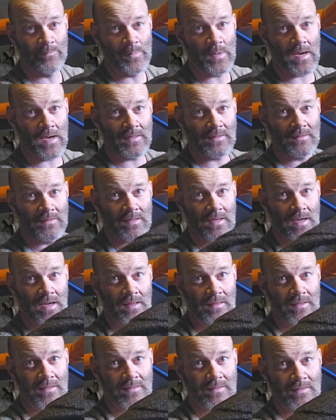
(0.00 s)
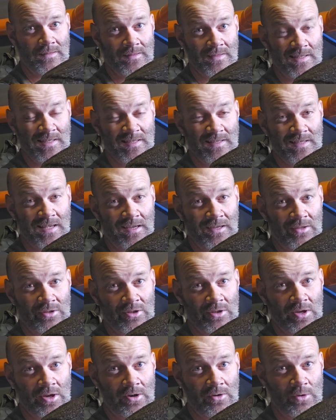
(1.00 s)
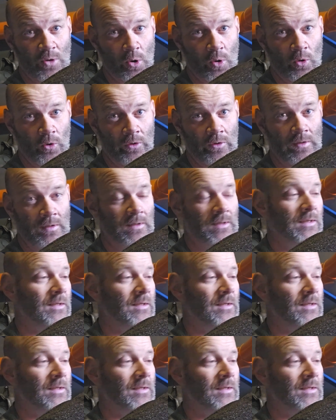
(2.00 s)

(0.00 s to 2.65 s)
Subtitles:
but this is the second coat on.